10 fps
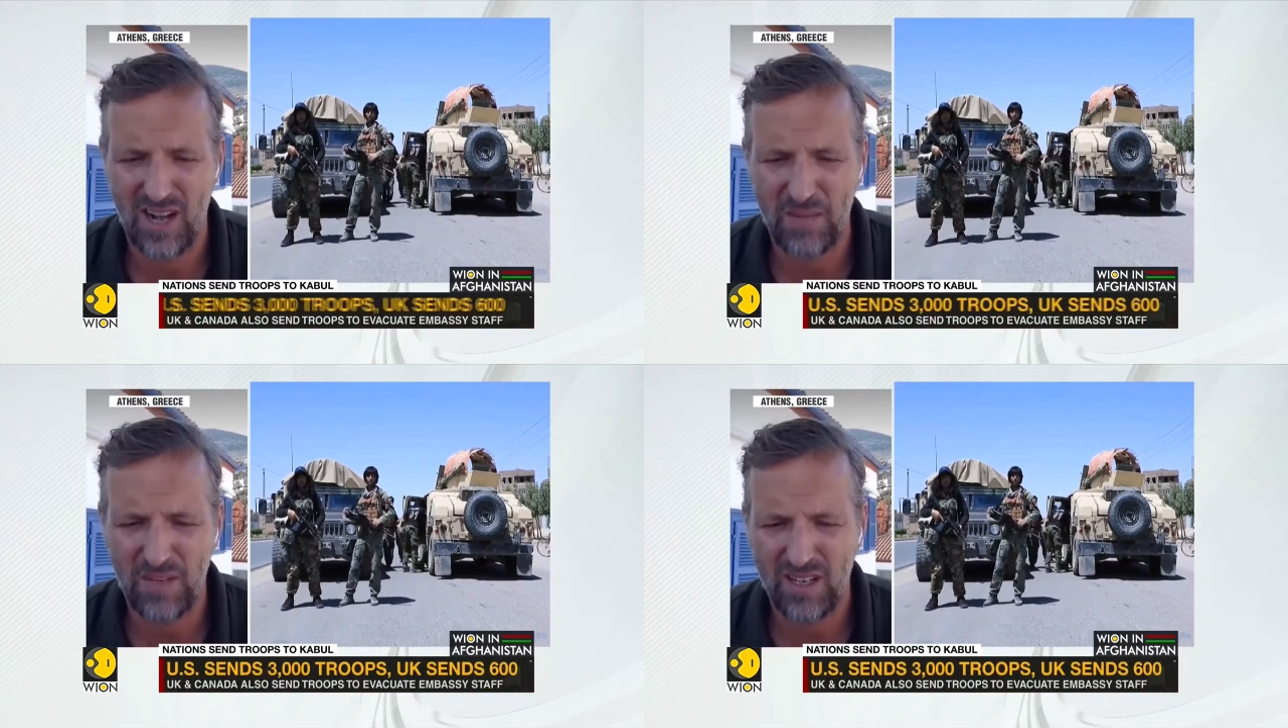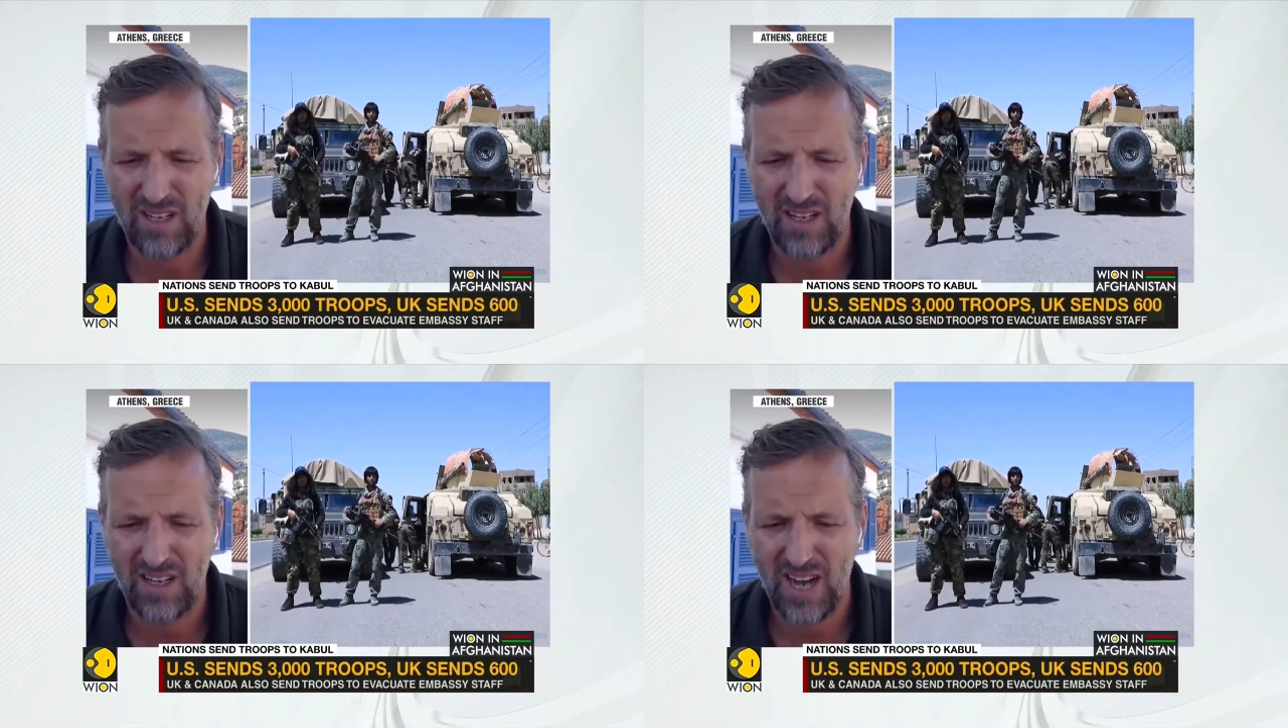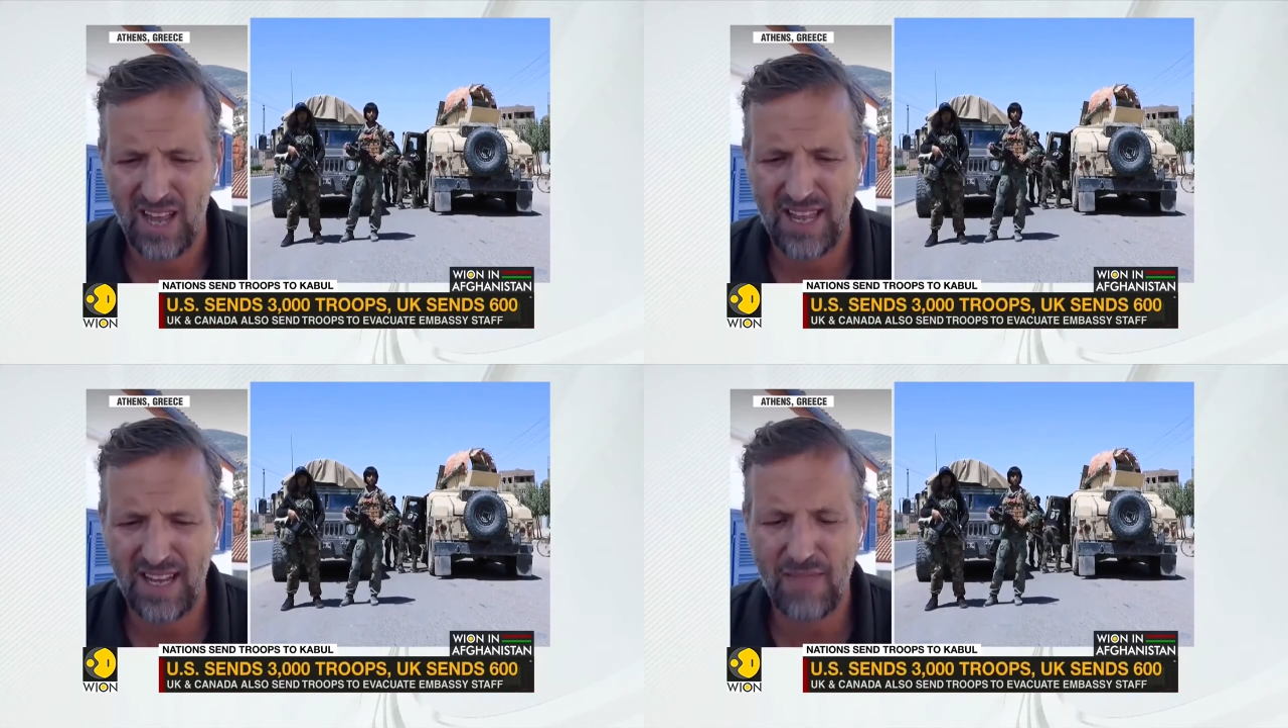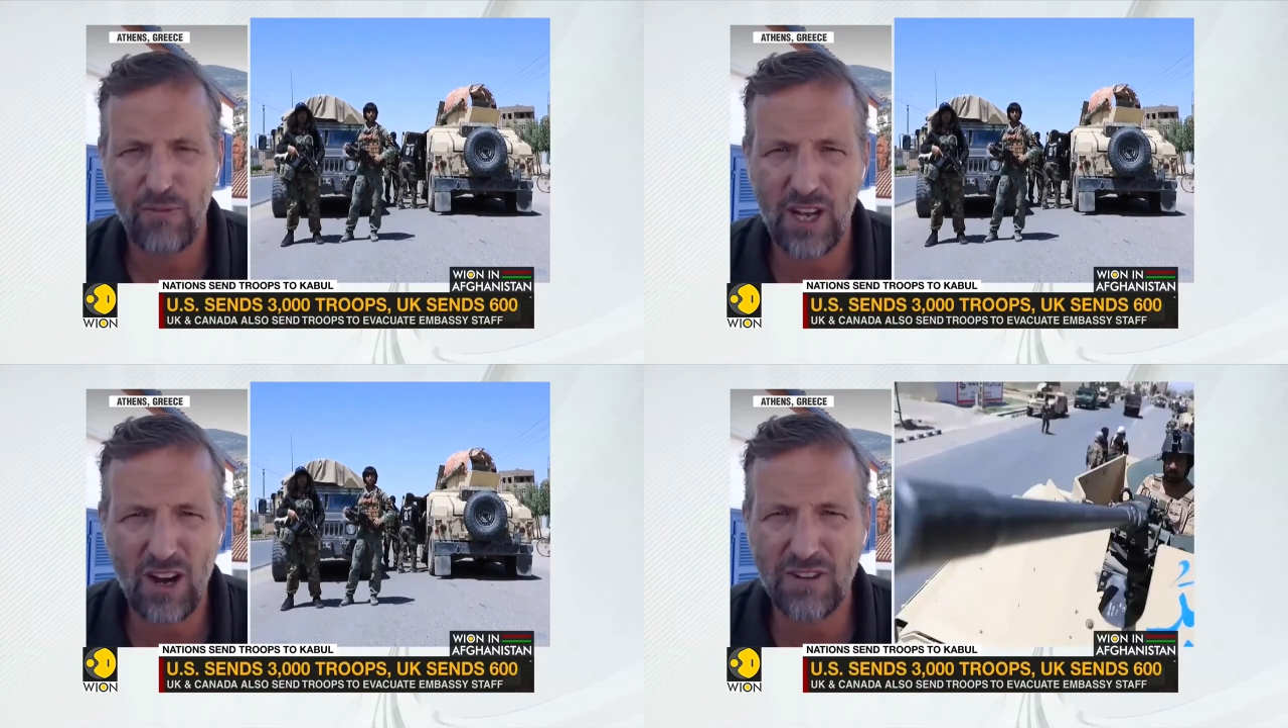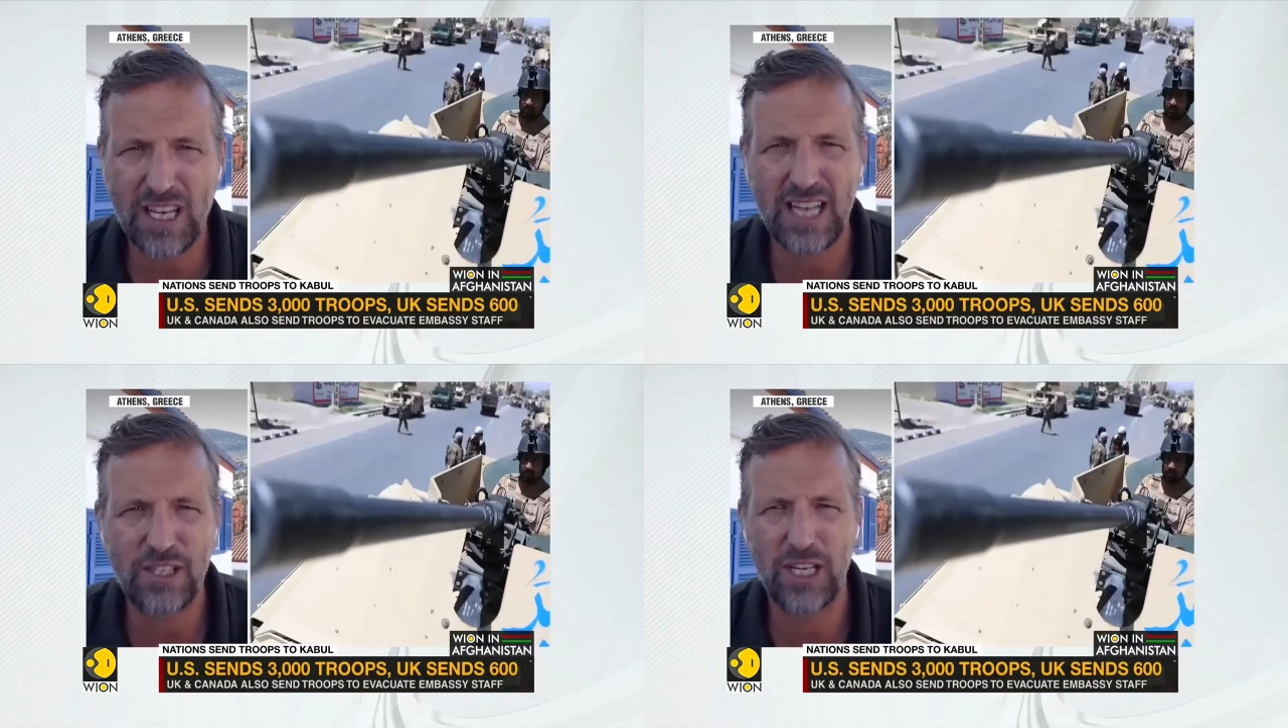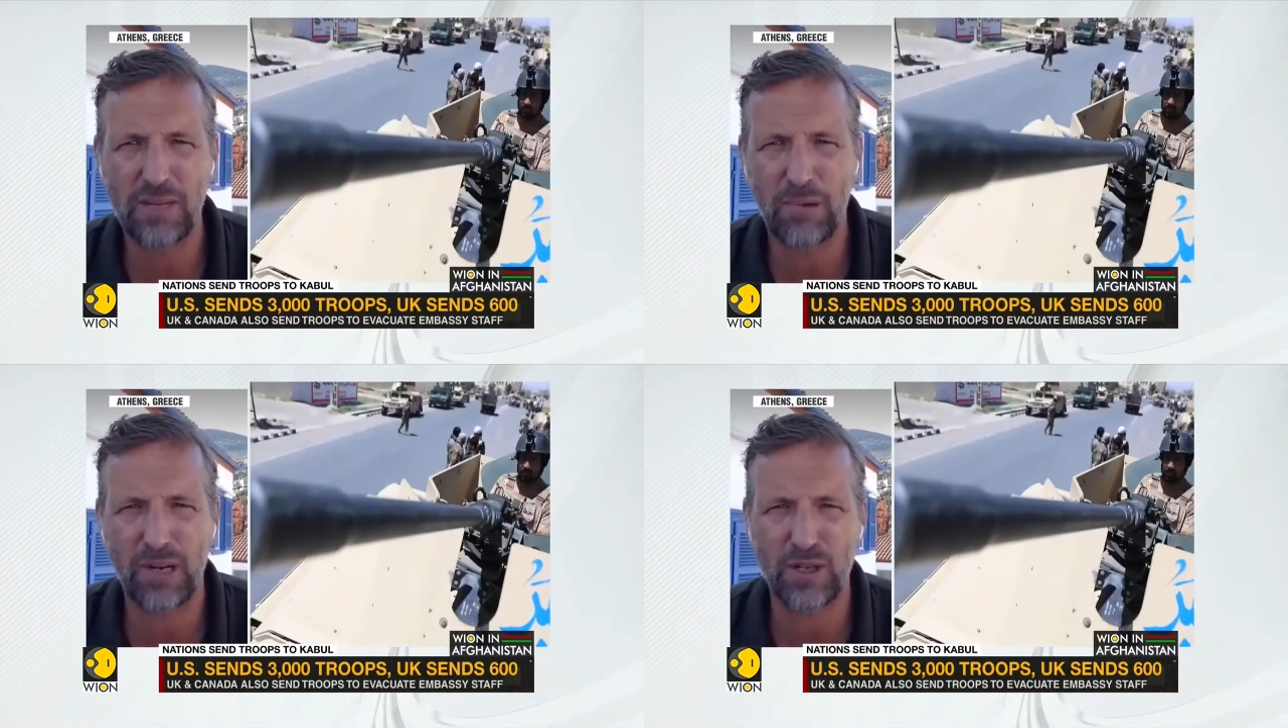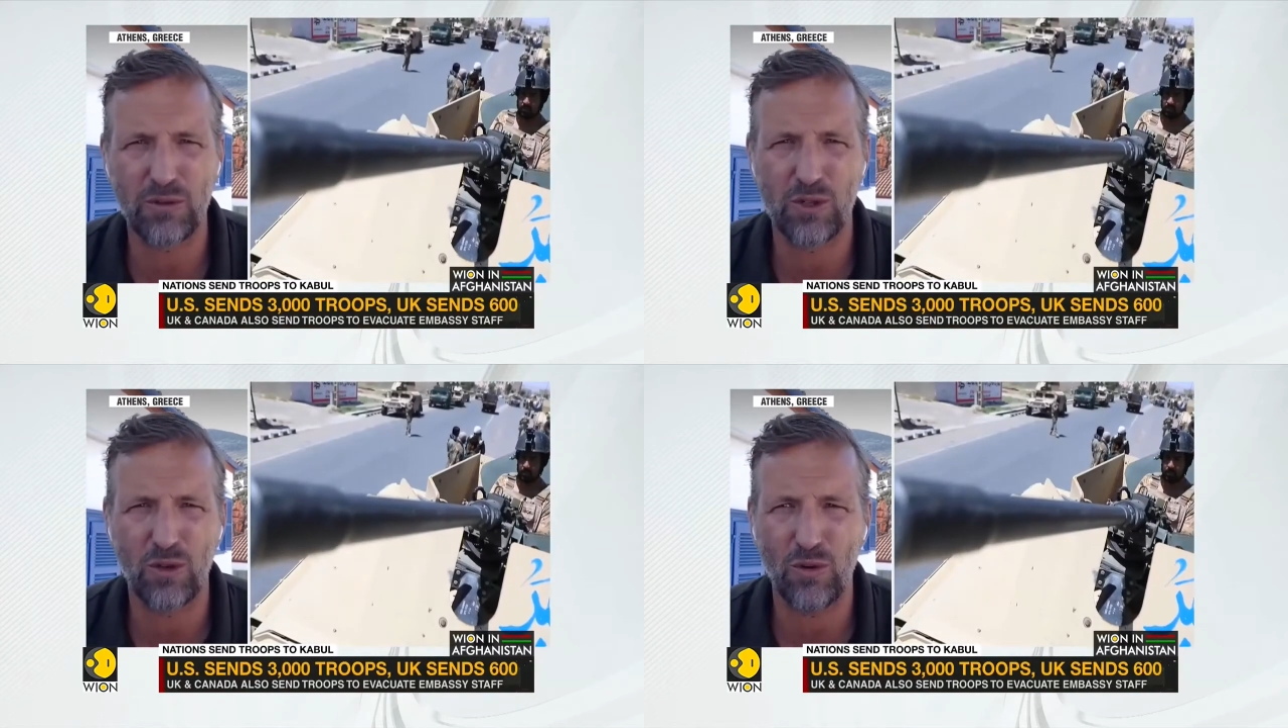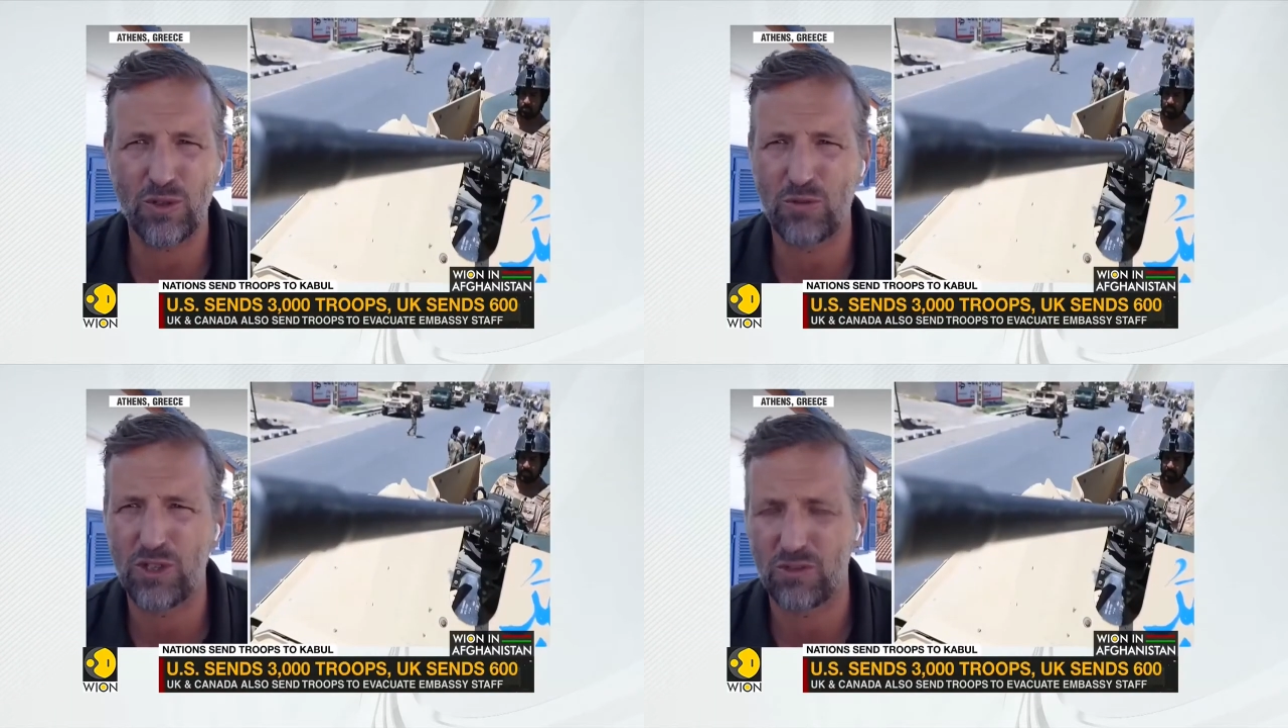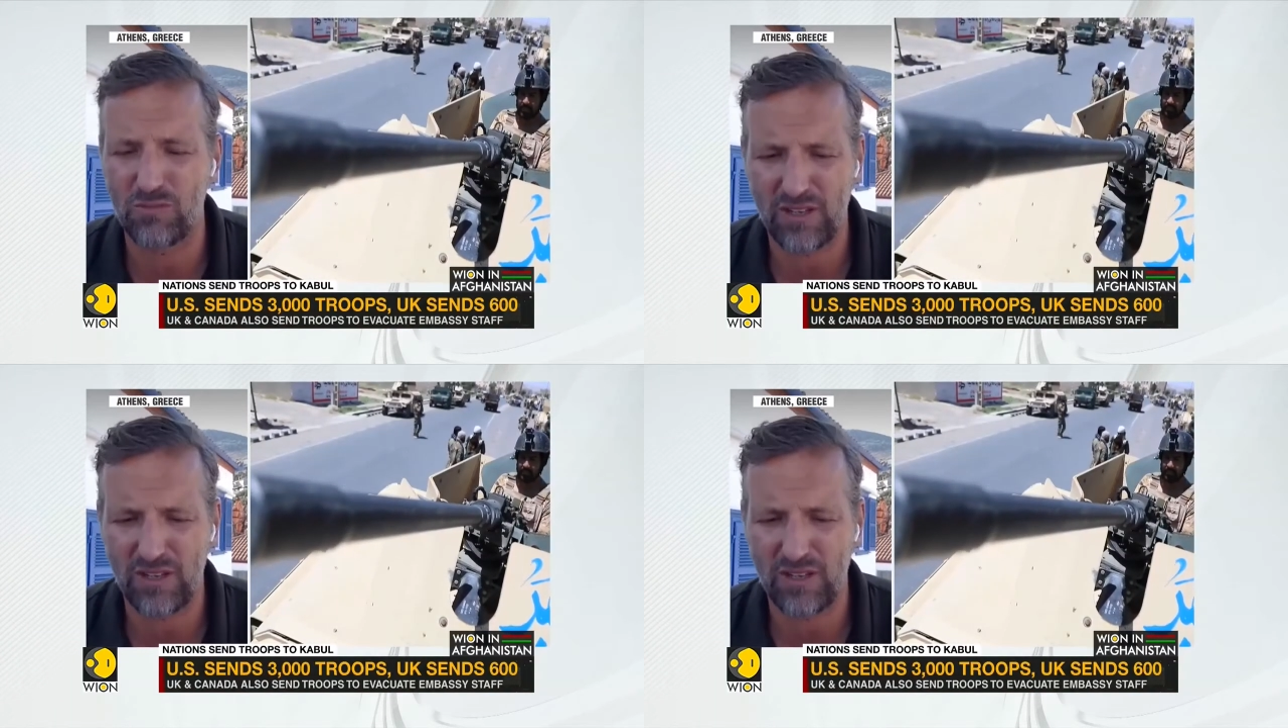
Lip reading: And then if we are engaging in political talks,